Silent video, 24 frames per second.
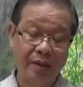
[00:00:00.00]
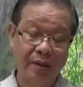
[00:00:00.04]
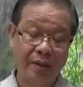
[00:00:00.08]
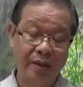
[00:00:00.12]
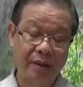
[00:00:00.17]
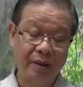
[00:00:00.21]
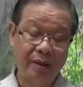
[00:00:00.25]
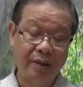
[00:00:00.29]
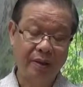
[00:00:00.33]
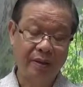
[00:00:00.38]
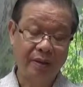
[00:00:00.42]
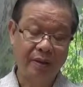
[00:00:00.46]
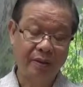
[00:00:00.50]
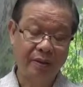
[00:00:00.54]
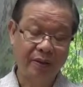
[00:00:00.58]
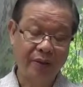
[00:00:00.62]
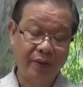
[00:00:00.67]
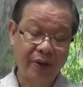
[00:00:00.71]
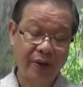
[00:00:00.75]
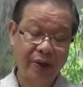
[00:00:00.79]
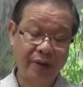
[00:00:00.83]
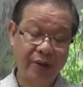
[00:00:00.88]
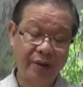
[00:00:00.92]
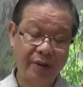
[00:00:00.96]
There is
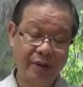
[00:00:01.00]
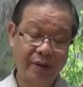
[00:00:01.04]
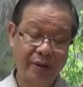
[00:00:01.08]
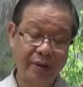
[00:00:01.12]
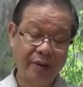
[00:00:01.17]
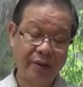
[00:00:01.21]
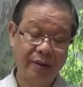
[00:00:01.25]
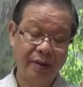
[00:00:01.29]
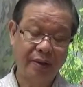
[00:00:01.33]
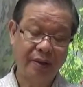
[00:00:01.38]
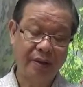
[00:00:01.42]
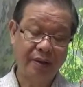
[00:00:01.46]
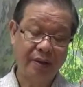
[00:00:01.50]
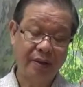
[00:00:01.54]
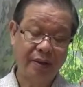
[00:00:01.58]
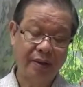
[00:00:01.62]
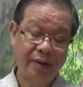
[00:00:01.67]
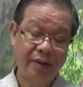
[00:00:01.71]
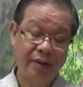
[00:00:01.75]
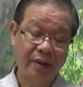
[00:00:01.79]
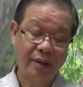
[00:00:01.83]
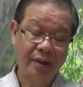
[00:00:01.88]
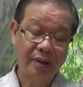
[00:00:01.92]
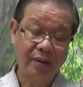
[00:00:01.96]
faith,
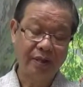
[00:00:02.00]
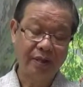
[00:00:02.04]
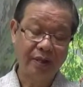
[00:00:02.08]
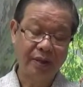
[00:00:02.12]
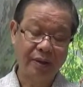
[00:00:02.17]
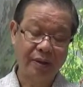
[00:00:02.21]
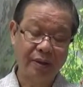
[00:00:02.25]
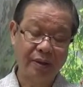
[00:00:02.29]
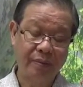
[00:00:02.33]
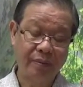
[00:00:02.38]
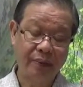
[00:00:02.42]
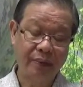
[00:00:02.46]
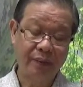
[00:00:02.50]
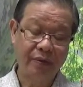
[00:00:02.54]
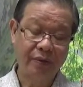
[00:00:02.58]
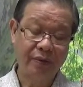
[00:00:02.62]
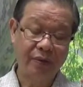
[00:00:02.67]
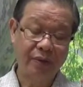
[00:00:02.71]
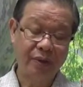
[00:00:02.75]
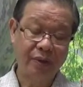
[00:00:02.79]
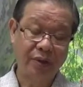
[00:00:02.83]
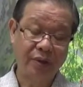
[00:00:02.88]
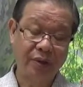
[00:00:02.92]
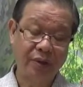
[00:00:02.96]
effort,
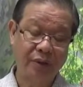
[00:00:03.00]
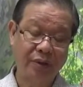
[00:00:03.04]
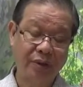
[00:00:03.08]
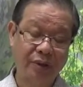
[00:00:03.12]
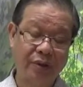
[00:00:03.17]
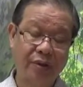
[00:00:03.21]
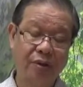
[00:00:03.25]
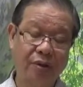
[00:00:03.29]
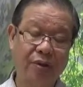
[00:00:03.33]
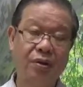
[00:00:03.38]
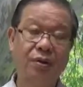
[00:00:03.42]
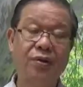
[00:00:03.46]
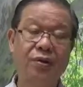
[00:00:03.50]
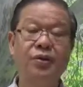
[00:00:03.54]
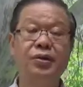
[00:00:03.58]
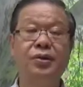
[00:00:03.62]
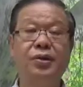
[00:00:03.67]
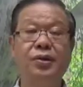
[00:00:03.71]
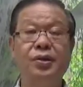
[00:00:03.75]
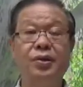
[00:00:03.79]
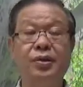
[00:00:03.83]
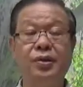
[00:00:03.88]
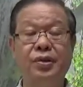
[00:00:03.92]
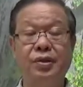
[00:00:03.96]
mindfulness,
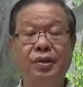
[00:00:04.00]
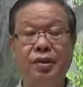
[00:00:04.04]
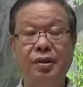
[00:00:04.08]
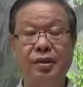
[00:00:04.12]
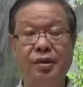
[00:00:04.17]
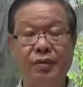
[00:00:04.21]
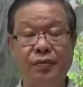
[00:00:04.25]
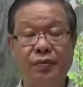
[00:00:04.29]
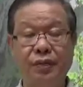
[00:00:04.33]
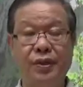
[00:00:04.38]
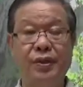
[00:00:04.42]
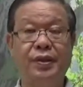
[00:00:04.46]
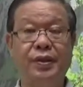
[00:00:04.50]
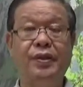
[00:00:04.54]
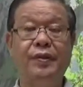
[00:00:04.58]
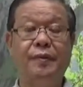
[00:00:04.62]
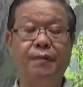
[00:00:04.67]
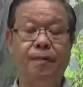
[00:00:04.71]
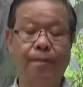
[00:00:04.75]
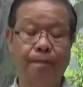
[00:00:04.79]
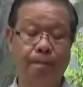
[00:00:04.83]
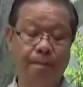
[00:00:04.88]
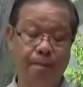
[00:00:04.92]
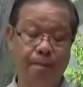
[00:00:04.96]
concentration, and wisdom.